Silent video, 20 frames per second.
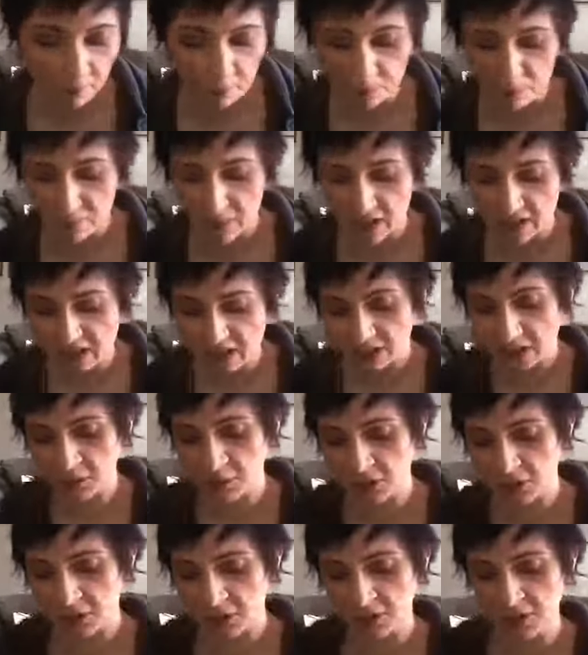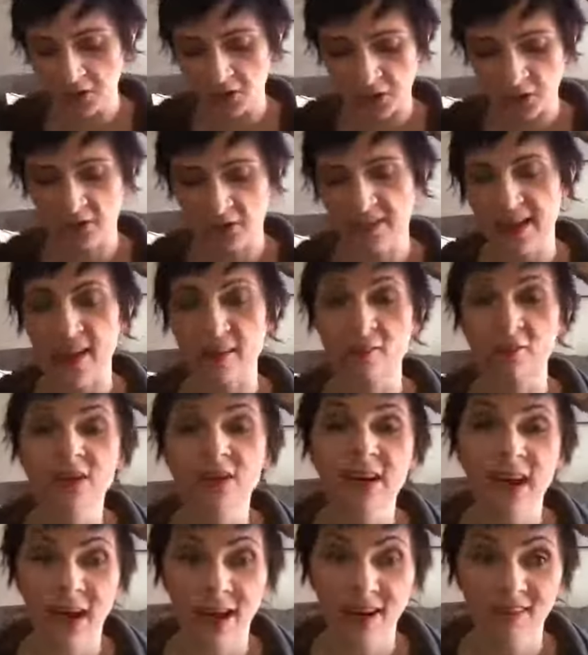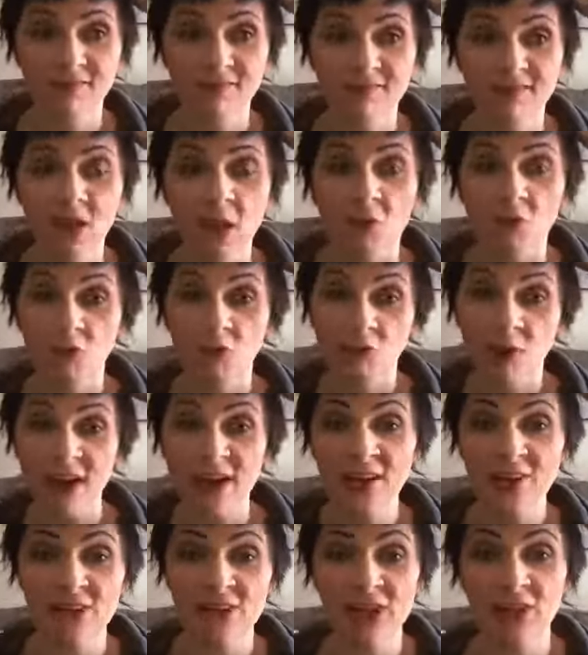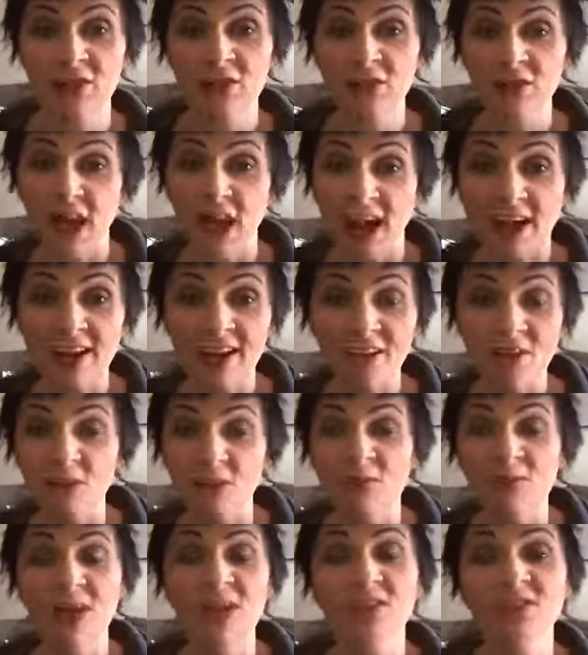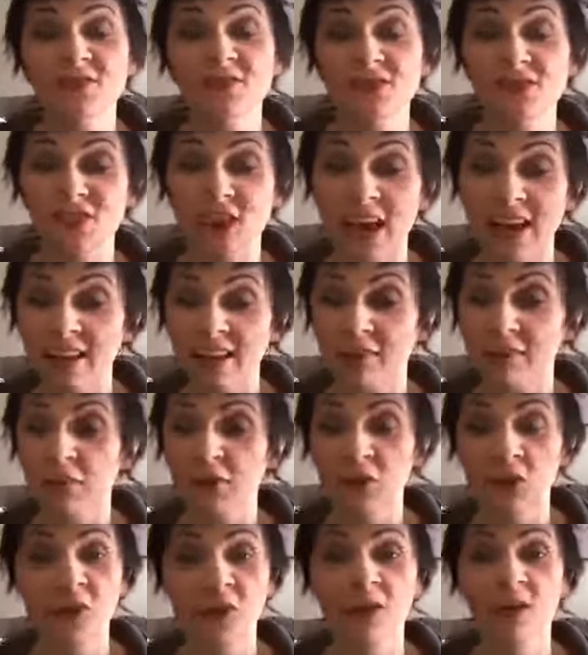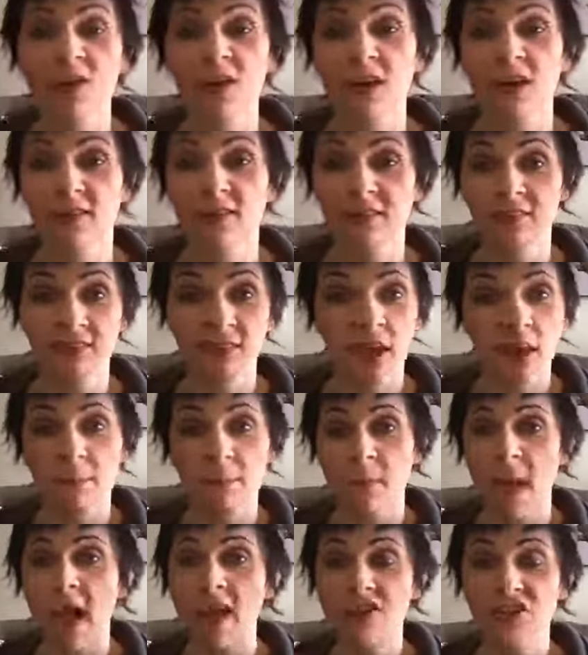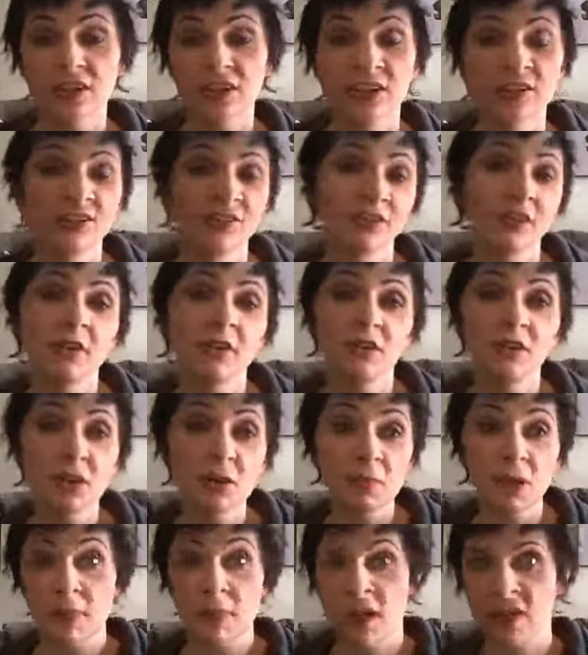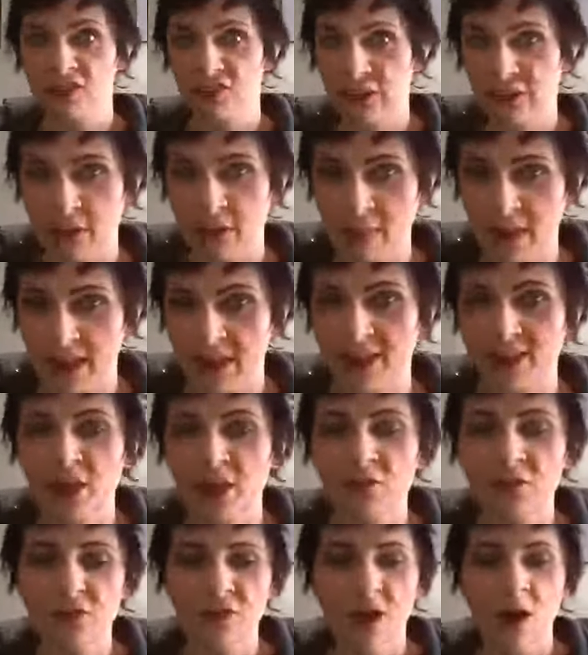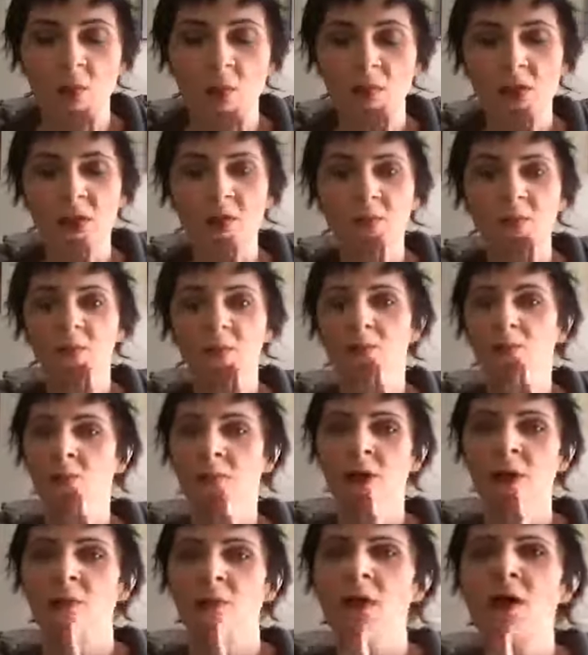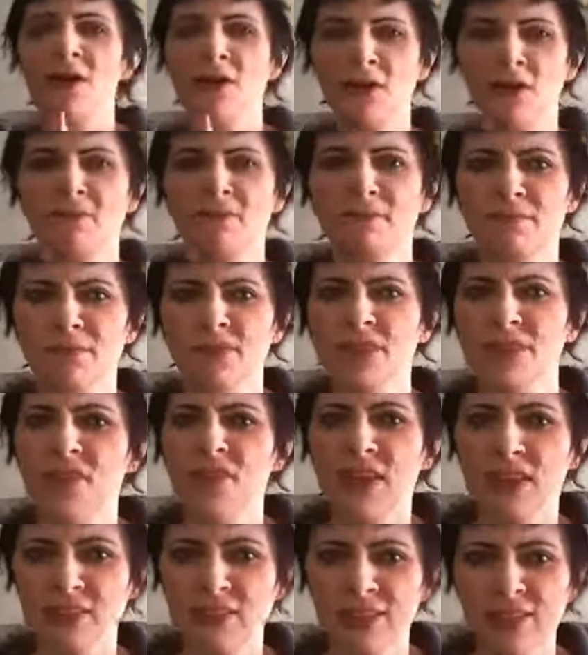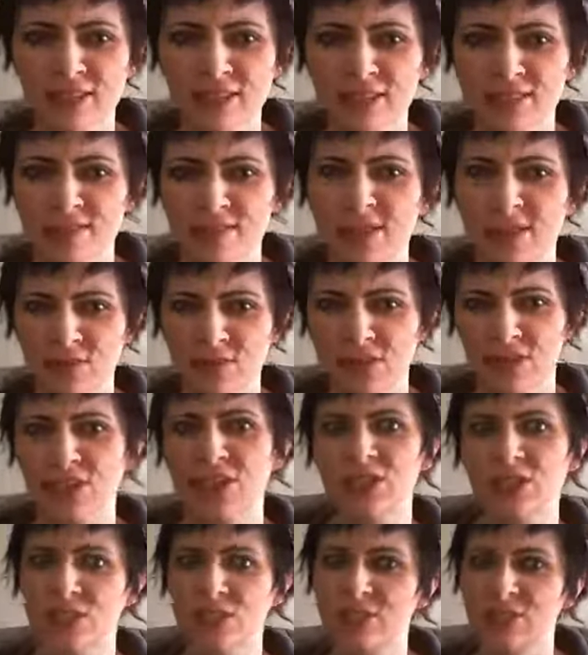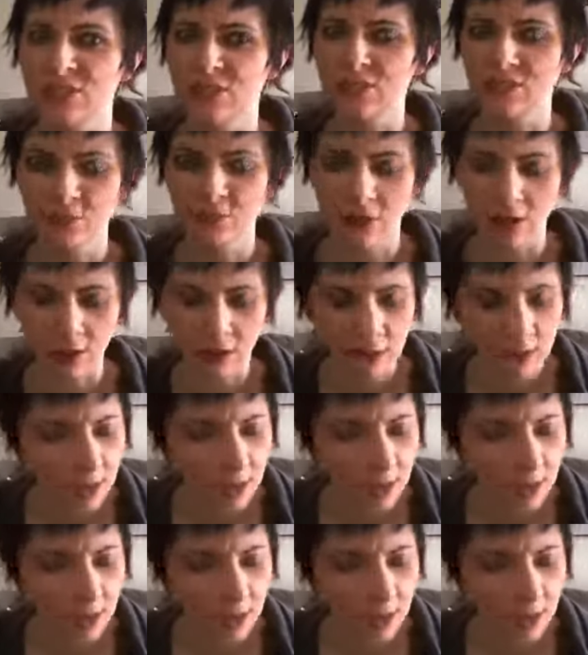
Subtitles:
Basically what you're going to do is every day write yourself a check, and you're going to write yourself a check for your it's going to be imaginary bank account for now, but I want you to think that it's, you know, this is real.